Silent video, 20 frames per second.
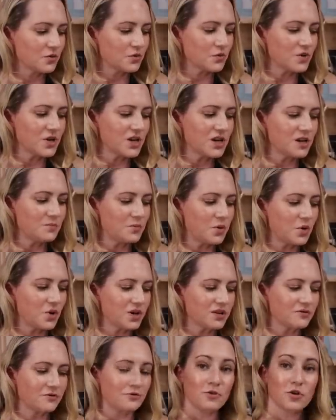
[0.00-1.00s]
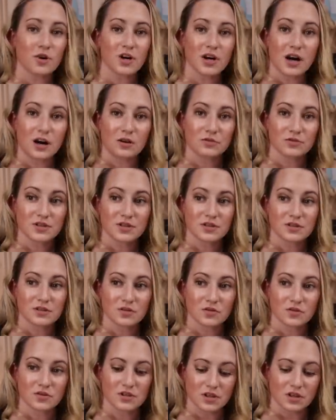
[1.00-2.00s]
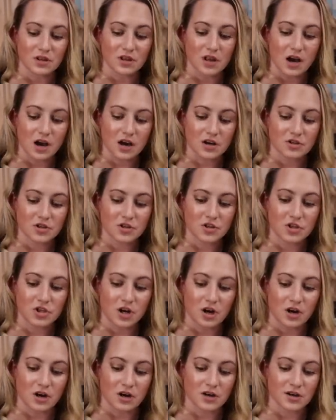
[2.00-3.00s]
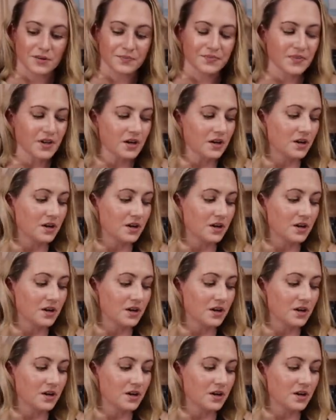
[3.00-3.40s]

3.4 ounces. So it's a large jar.